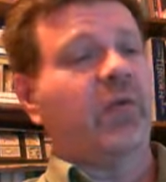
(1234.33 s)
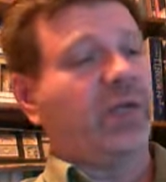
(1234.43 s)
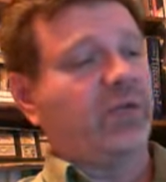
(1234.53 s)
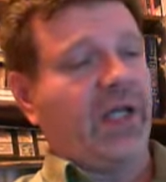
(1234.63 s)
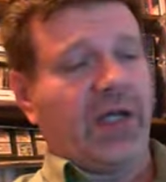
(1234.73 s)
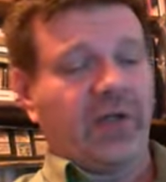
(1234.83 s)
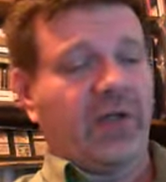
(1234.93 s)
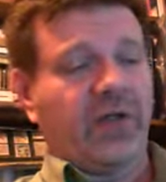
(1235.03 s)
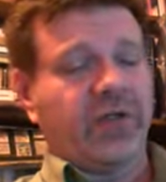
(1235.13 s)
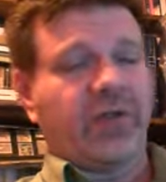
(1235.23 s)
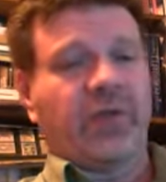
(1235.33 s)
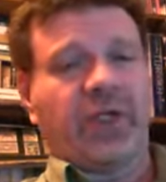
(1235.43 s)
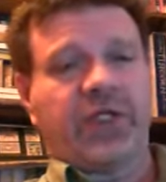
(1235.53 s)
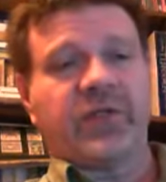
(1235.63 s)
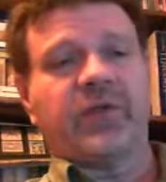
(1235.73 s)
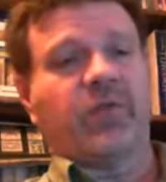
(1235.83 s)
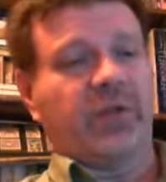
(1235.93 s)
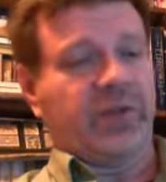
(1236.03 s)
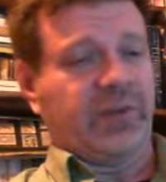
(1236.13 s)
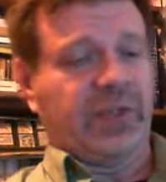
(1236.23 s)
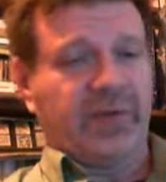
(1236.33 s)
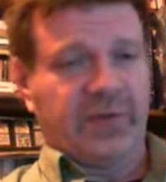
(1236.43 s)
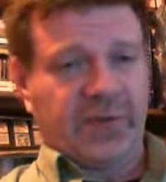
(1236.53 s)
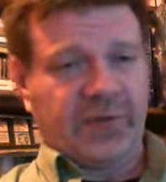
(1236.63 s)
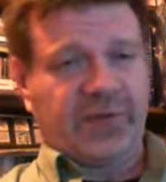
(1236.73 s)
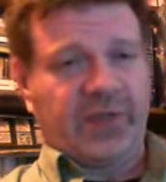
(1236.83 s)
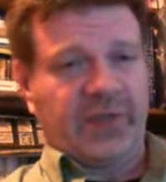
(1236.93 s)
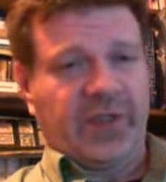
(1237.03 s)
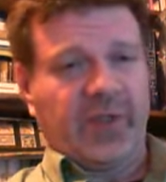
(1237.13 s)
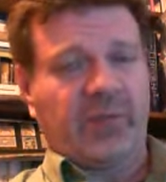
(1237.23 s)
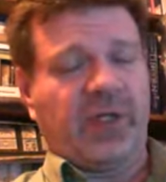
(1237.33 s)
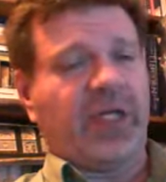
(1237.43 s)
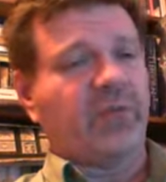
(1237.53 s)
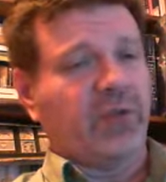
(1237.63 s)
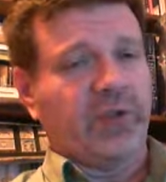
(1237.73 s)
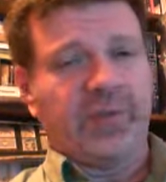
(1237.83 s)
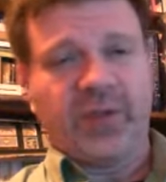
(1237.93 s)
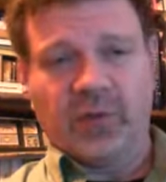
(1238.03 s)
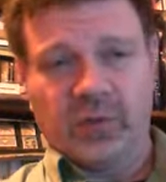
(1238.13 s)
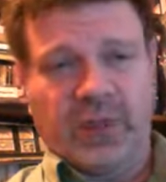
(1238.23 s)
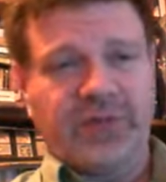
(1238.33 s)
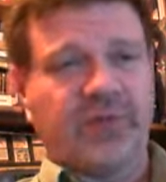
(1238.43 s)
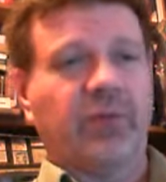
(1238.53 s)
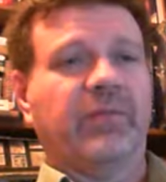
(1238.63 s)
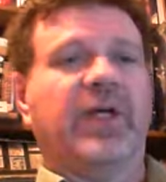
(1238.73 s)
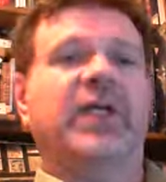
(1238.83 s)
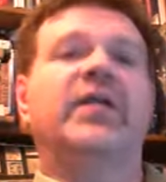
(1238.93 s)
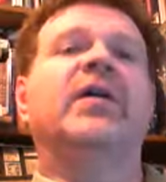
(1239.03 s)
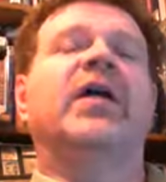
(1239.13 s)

We've got our large donation. We're going to be able to accelerate the plan. We're going to be able to raise more money.